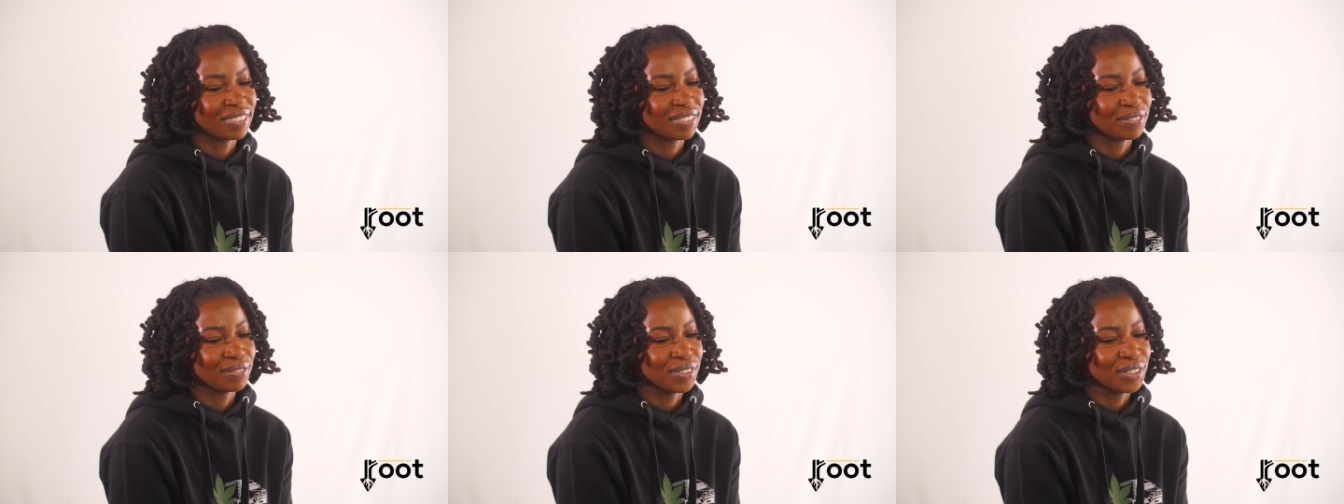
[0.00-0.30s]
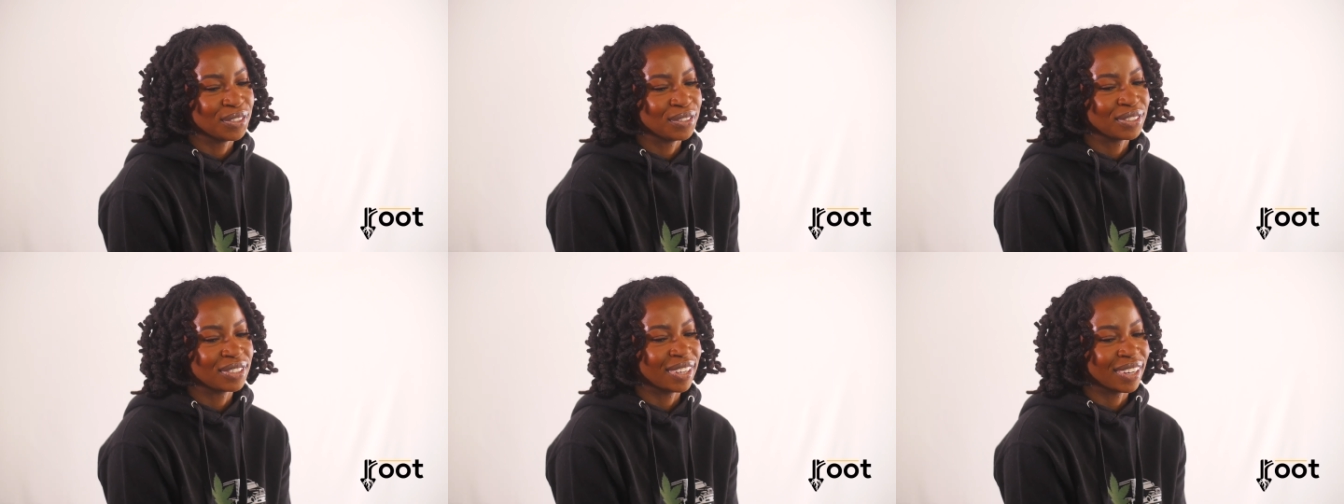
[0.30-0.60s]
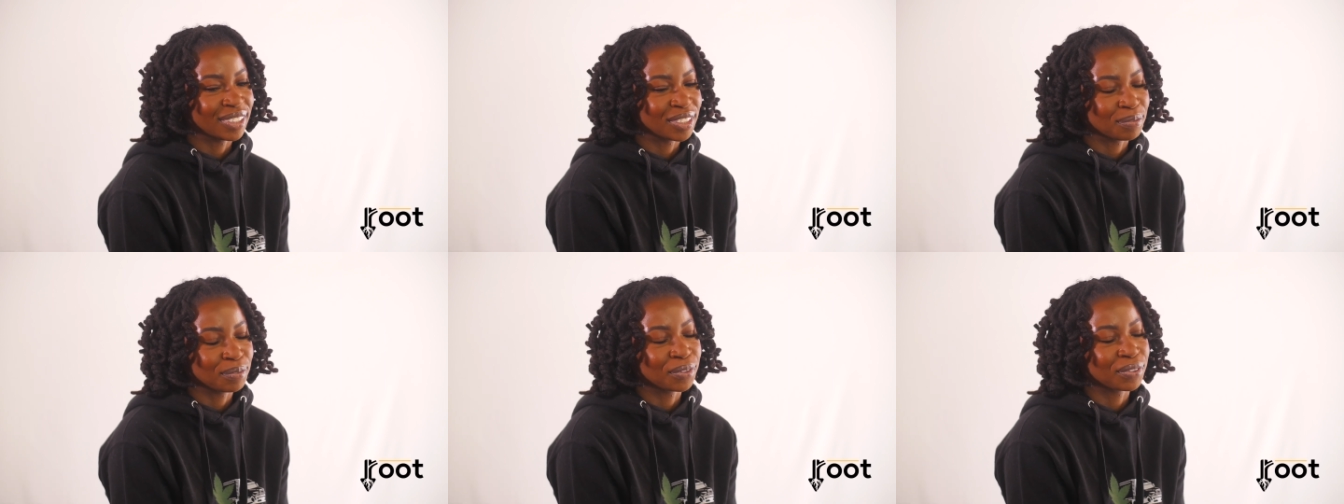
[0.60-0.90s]
when you
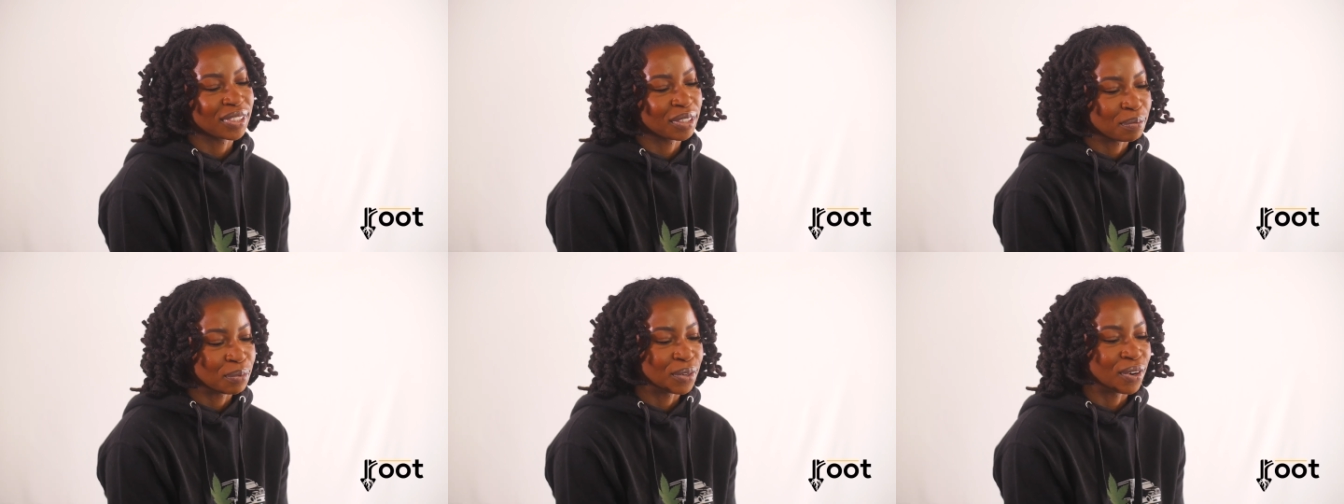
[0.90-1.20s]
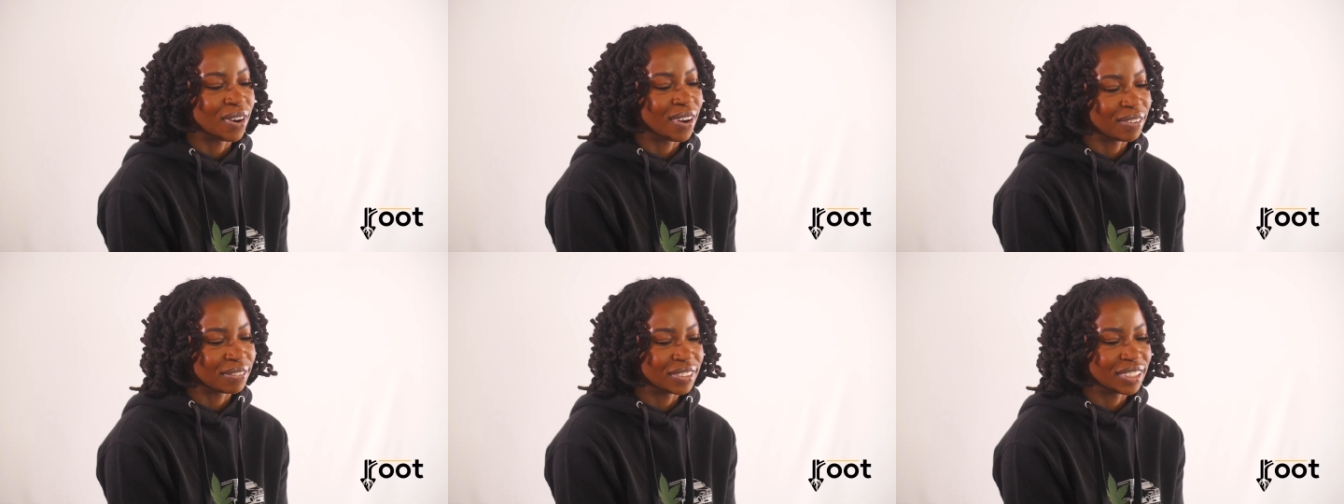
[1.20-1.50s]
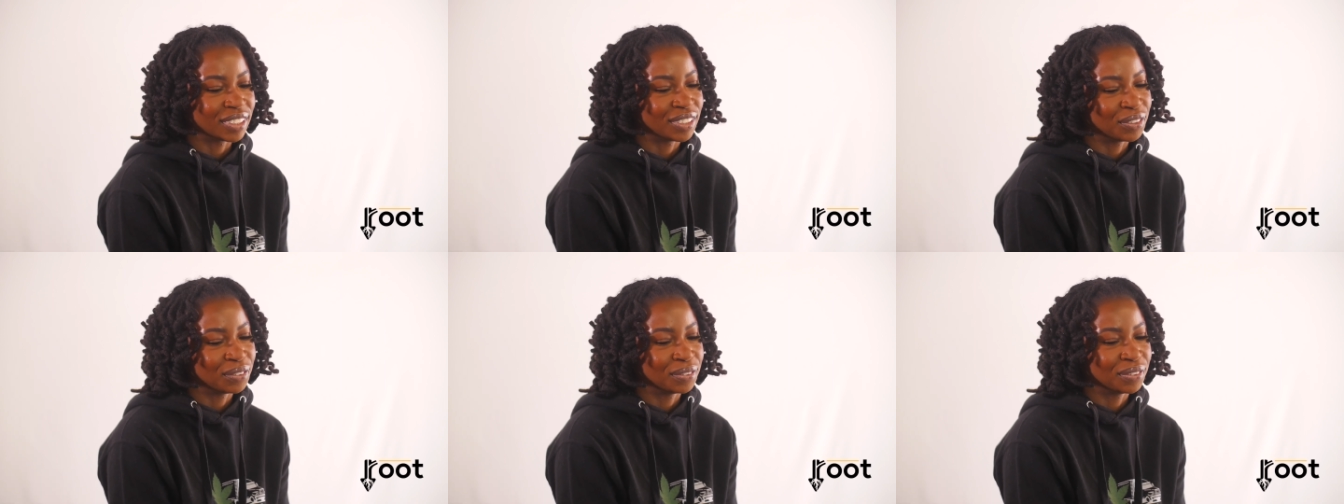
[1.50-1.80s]
start smoking more
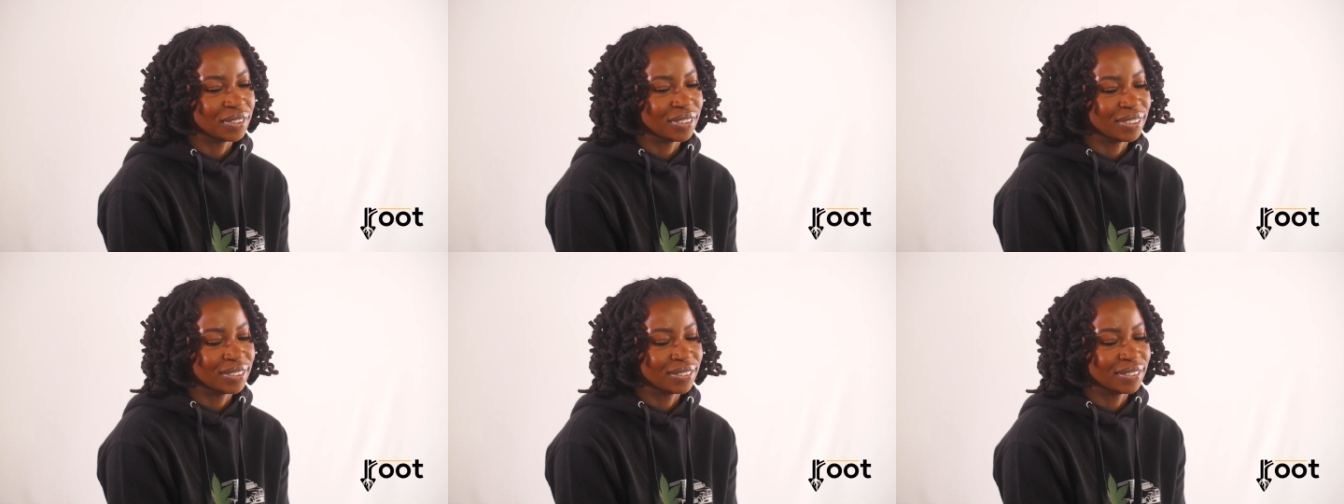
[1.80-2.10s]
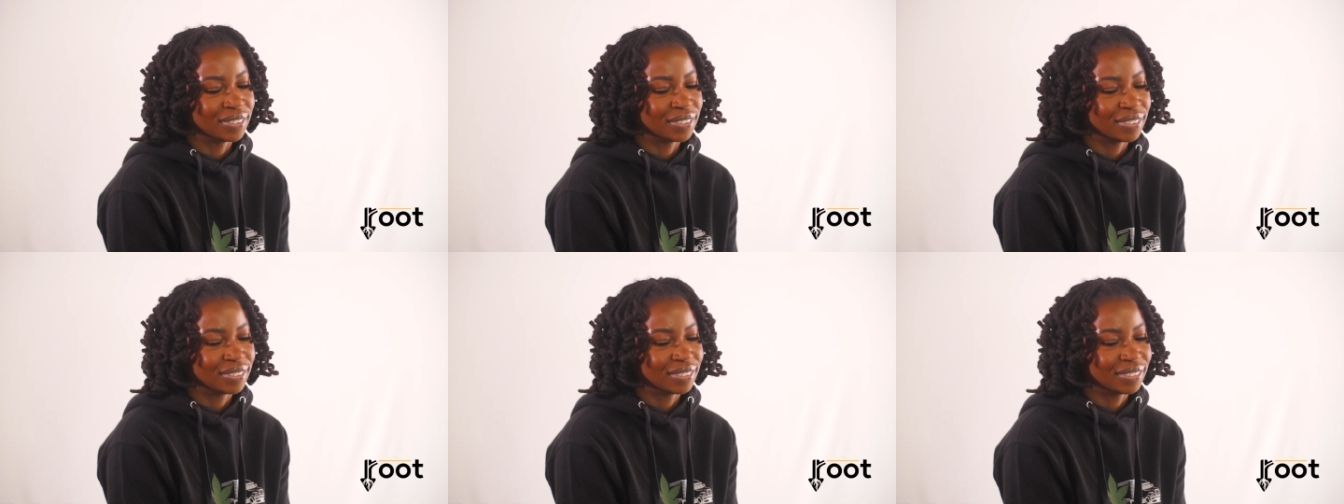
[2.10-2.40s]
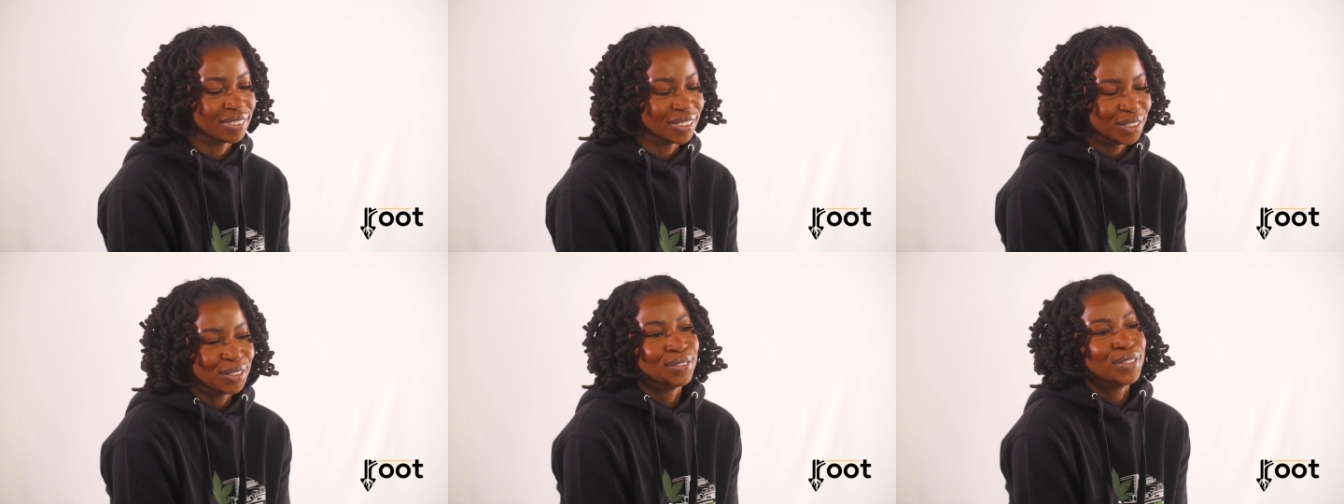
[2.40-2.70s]
often,
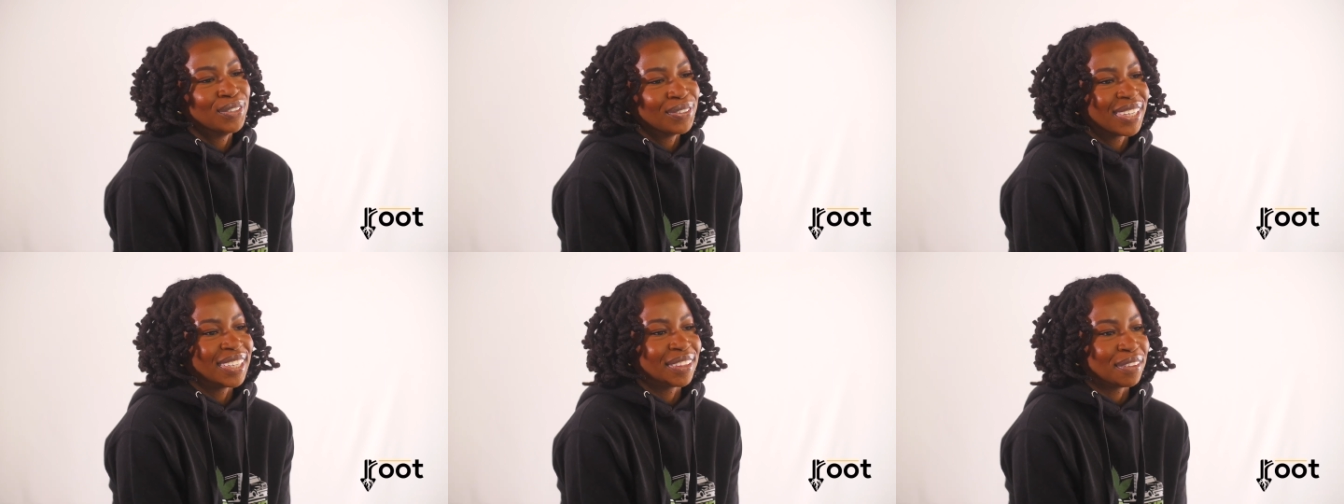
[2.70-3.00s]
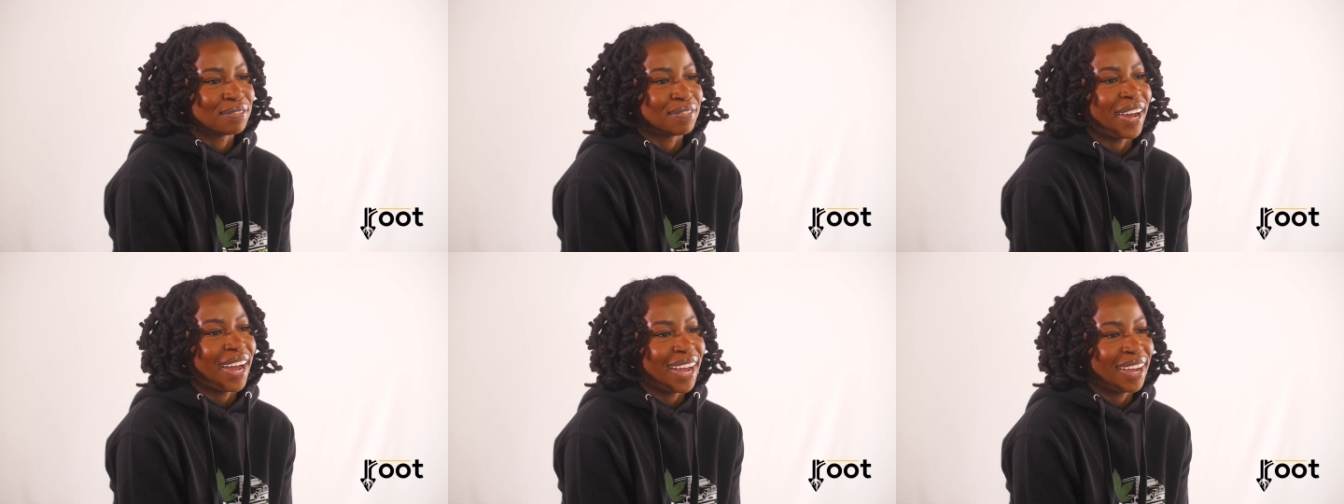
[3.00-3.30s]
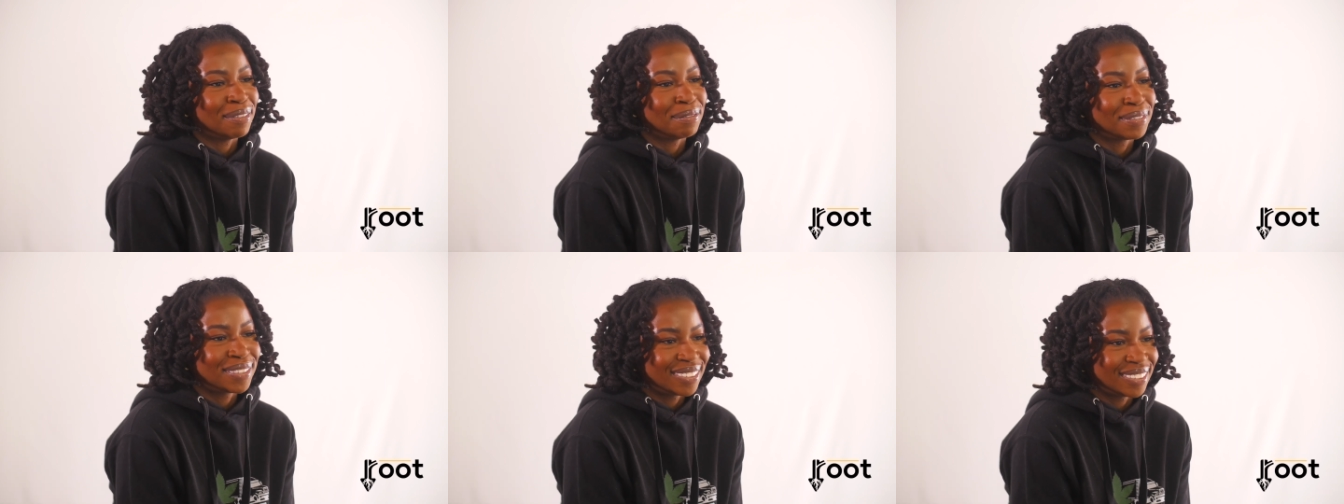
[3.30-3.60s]
you get the
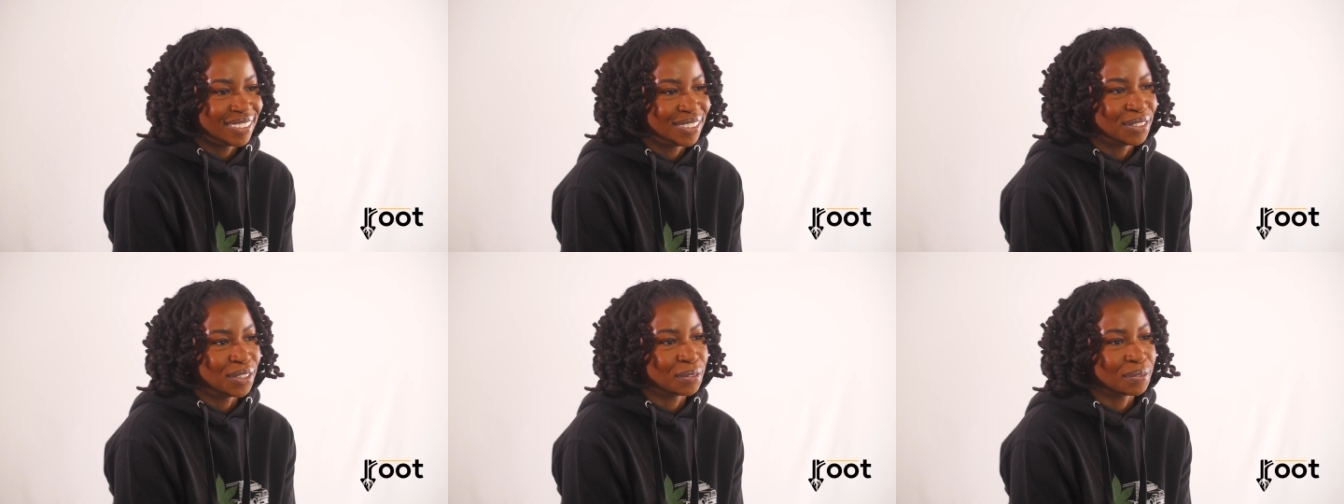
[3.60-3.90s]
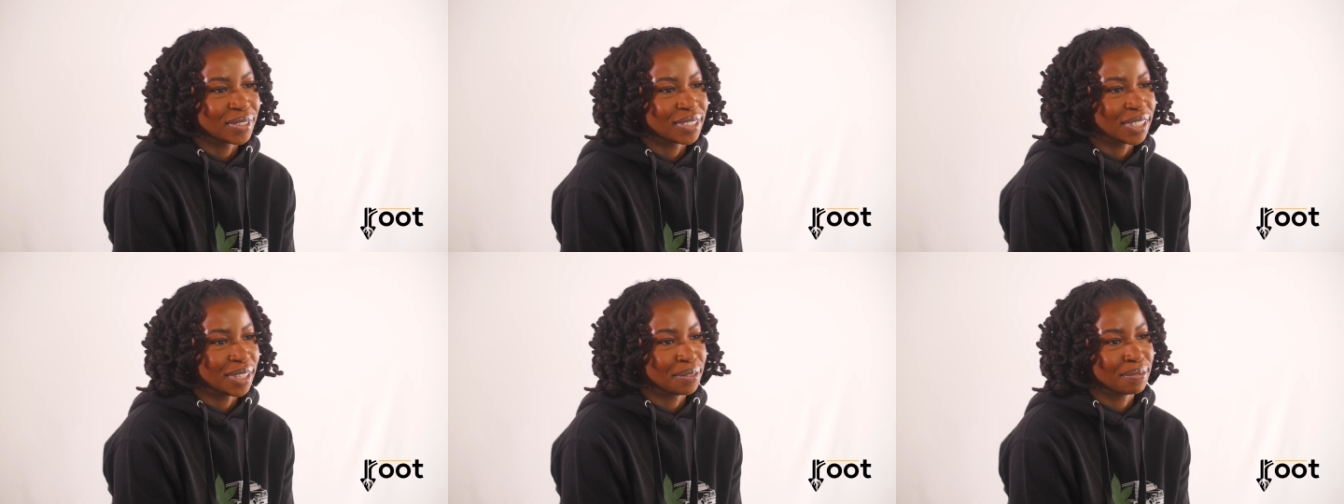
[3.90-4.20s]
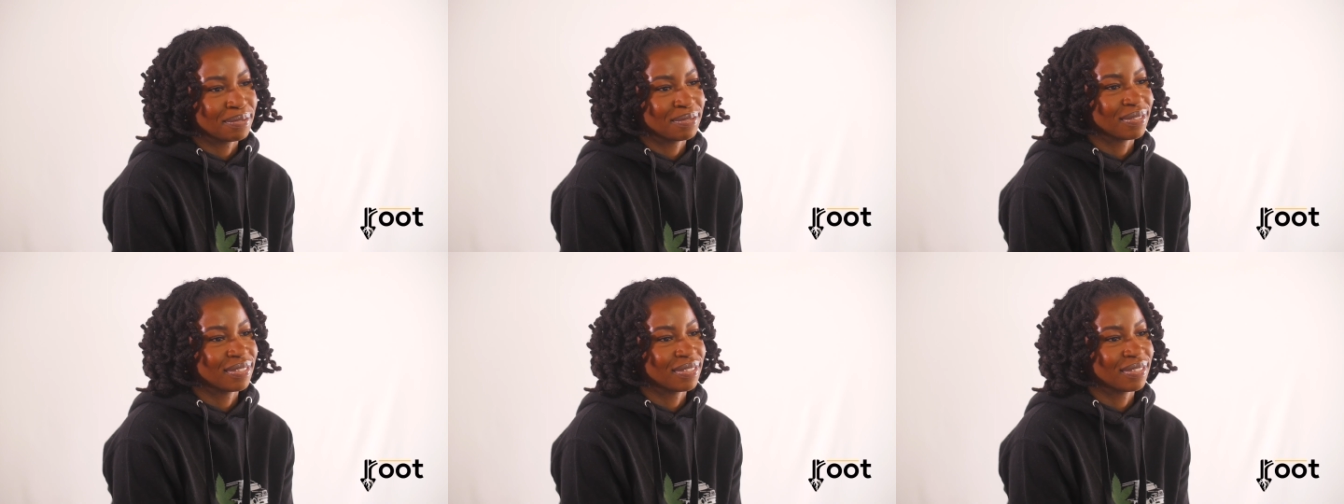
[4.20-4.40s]
vibes. You know what's up.